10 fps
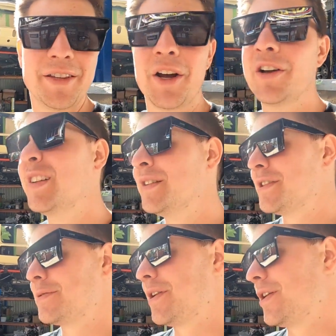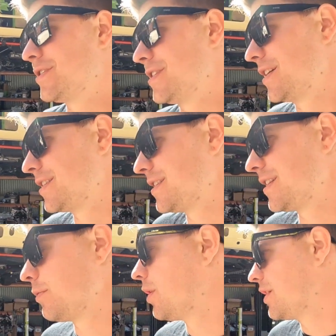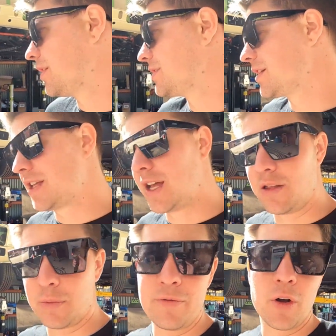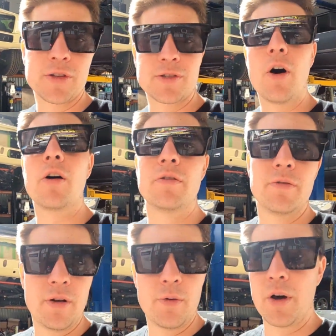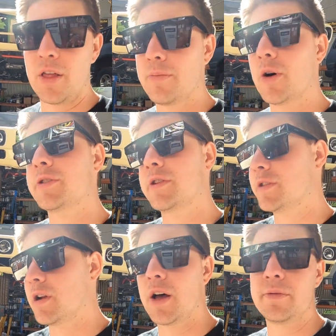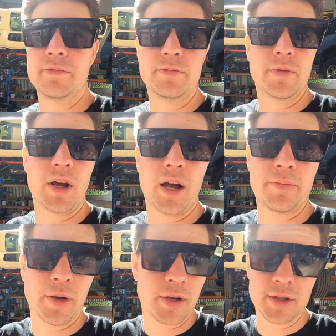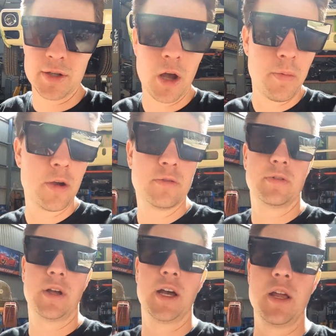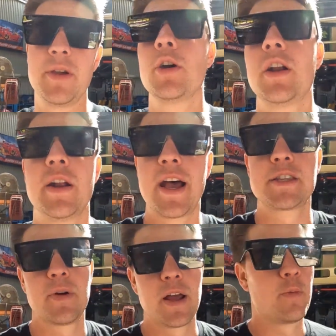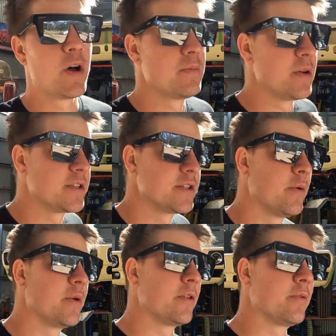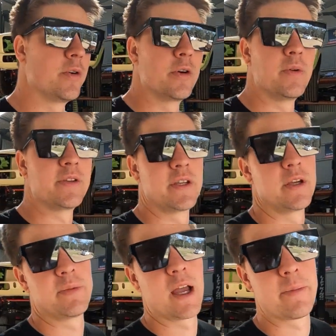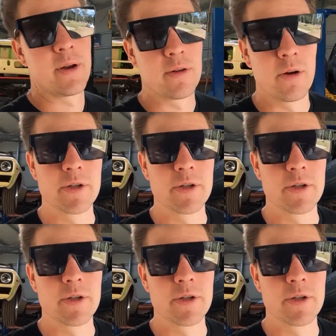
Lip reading: you know, it's one of those things. The 6L80 that we've got's not one of the boxes that that you'd turbo. It'd be good in an aspirated one, but it's not one of the real good ones that you'd be happy to throw